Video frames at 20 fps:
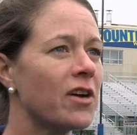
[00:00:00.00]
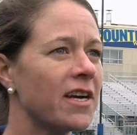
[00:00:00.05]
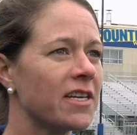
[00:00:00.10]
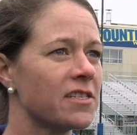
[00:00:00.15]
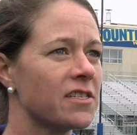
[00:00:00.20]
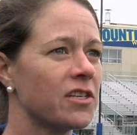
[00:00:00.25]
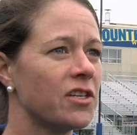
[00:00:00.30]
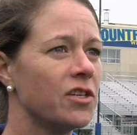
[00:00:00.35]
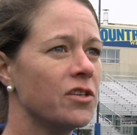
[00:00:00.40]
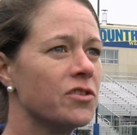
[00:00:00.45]

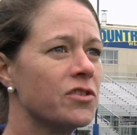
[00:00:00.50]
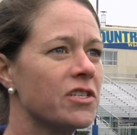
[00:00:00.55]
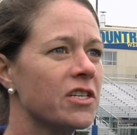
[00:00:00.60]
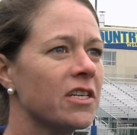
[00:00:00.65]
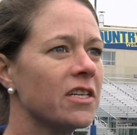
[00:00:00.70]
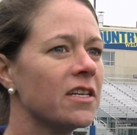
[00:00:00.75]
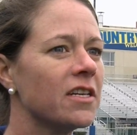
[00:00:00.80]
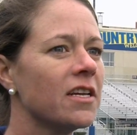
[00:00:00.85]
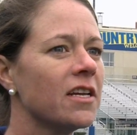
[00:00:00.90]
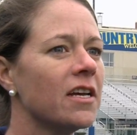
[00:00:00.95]

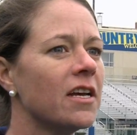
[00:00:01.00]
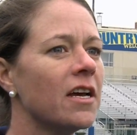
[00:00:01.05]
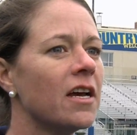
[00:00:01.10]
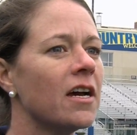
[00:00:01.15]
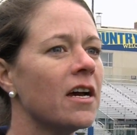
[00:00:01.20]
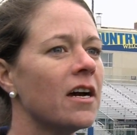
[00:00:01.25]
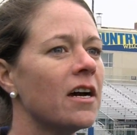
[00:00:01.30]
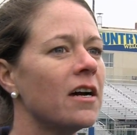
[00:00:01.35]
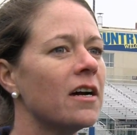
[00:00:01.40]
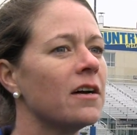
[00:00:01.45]
execution,
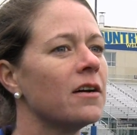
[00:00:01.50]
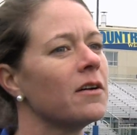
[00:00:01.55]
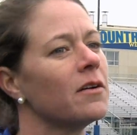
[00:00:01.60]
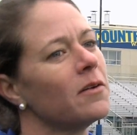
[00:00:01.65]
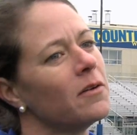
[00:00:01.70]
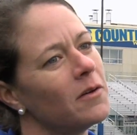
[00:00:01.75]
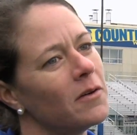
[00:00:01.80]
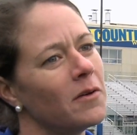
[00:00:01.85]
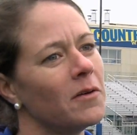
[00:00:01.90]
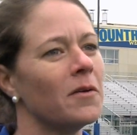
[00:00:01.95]

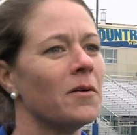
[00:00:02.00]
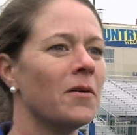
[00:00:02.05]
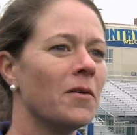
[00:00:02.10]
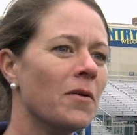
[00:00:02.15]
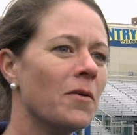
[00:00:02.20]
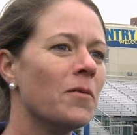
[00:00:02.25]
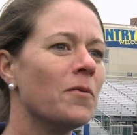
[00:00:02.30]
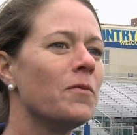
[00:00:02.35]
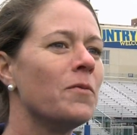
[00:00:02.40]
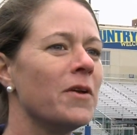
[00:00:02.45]

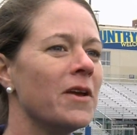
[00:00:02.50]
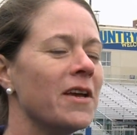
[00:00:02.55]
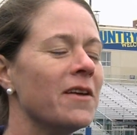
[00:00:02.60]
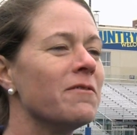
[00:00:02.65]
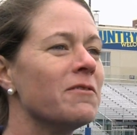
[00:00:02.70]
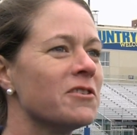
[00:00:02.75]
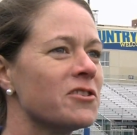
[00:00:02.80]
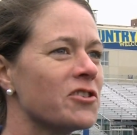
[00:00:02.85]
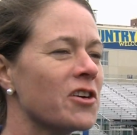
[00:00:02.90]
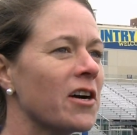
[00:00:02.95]
we,
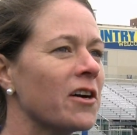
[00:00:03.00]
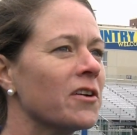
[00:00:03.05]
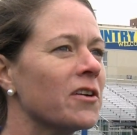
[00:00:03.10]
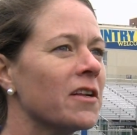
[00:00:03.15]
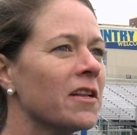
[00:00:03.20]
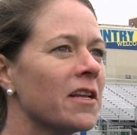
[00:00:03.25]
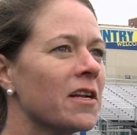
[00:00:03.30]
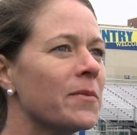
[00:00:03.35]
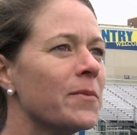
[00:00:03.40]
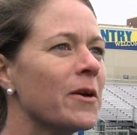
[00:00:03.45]
we struggled
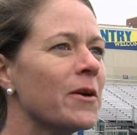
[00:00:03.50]
a little